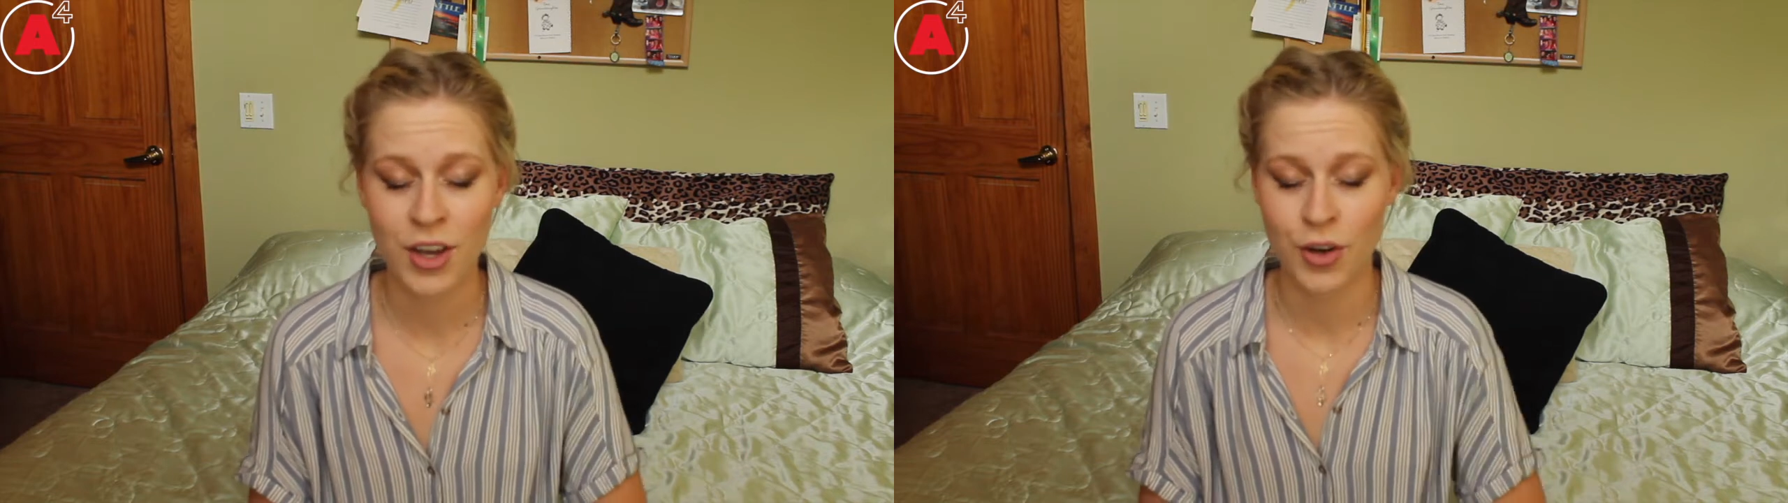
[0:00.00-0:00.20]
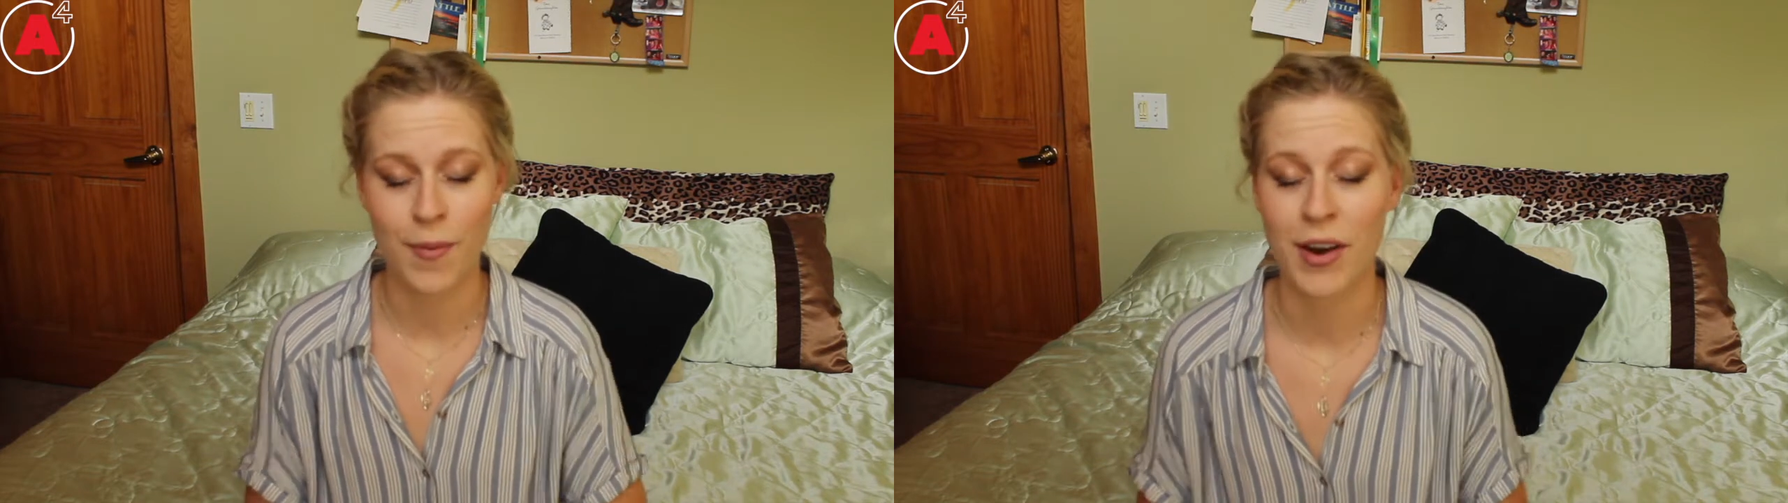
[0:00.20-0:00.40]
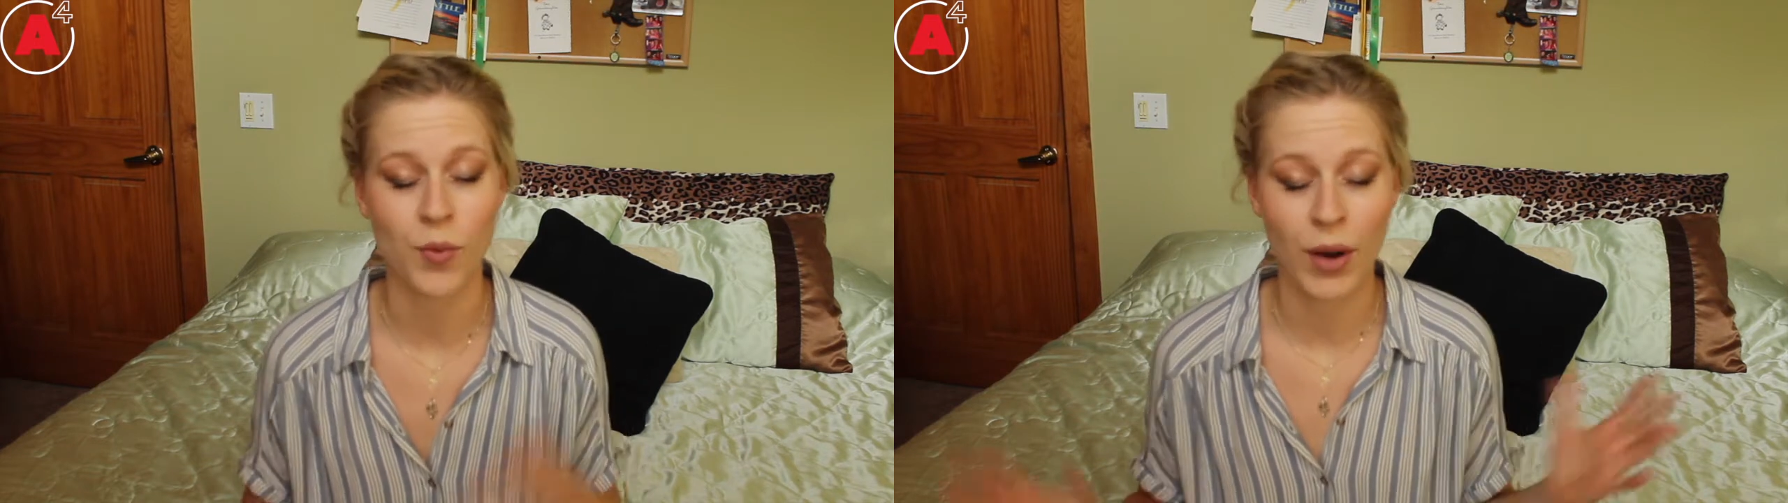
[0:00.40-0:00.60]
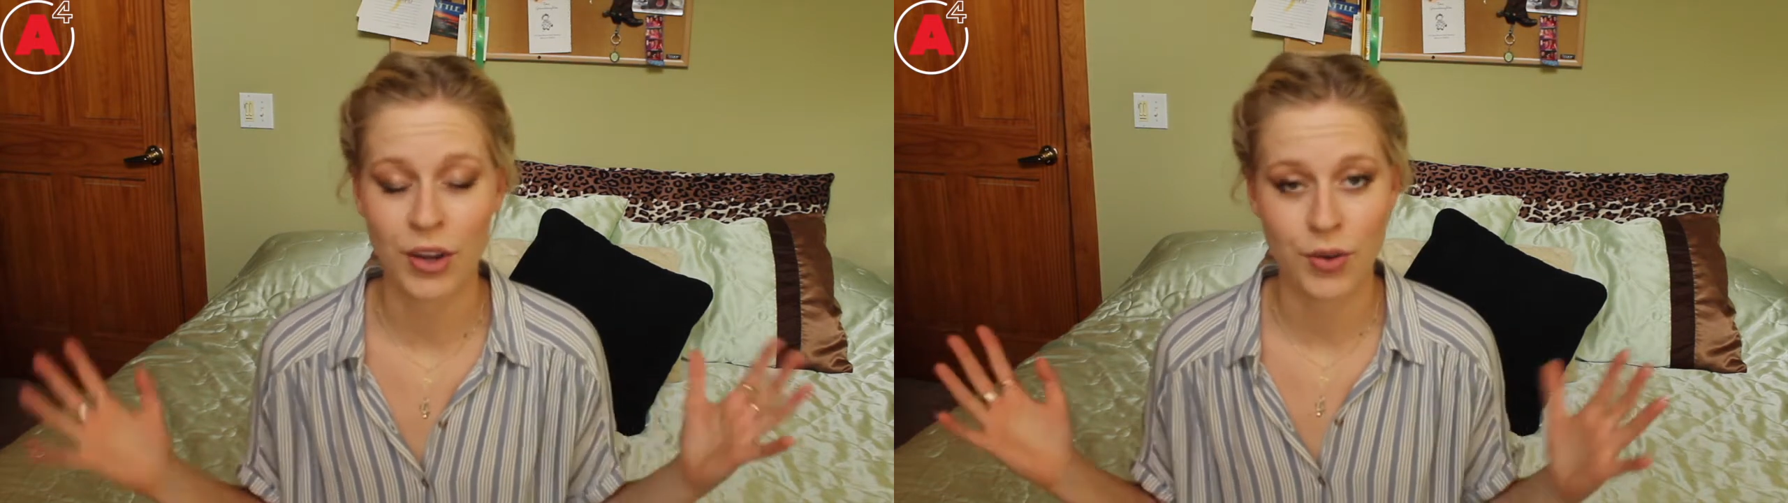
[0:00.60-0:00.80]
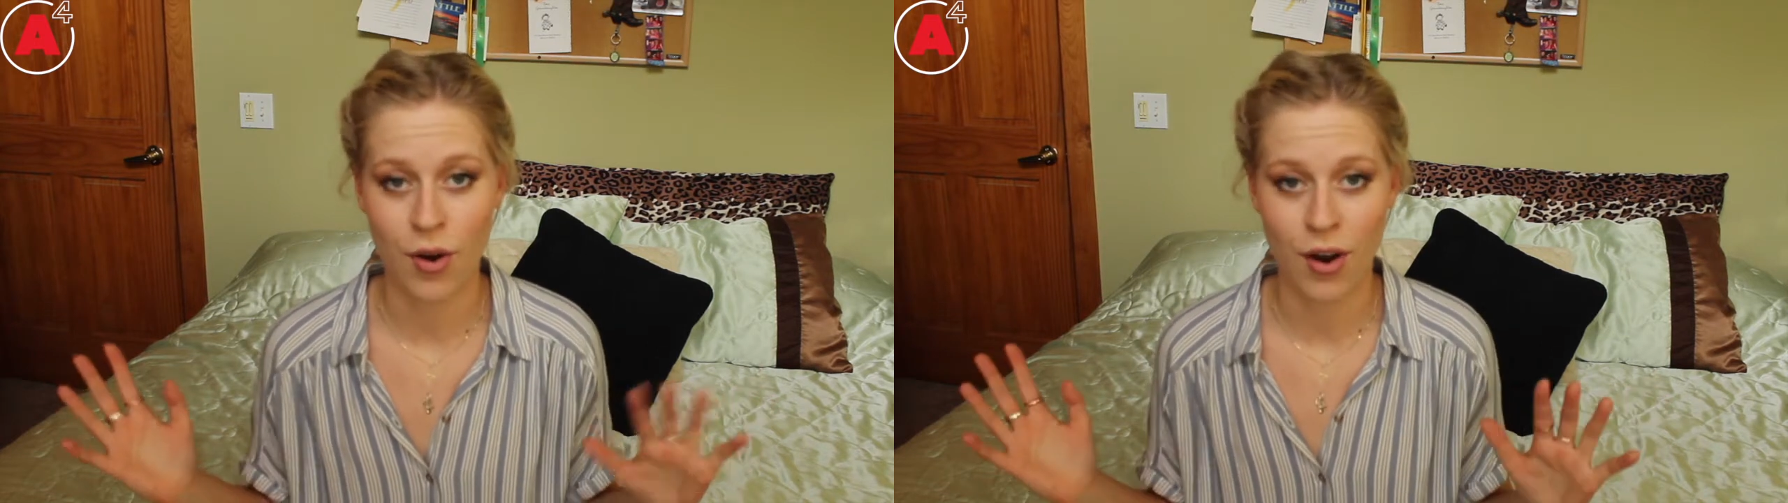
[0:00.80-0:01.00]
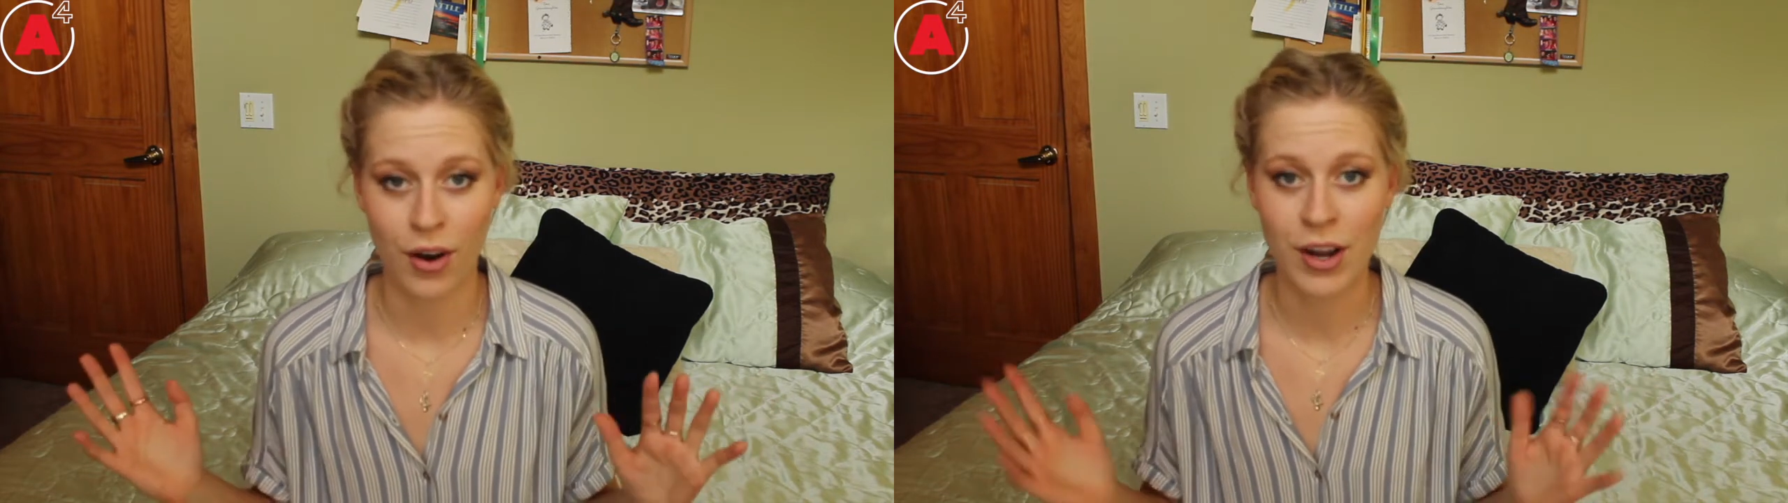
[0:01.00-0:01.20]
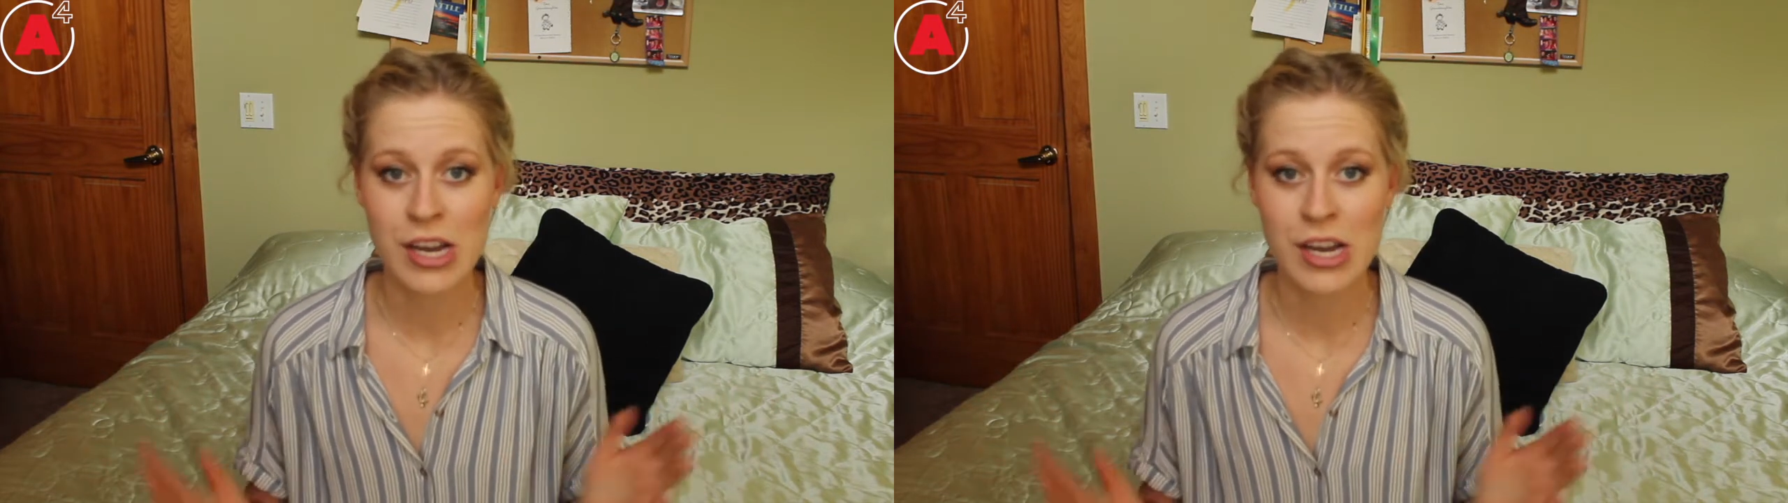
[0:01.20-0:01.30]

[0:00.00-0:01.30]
no matter where you are,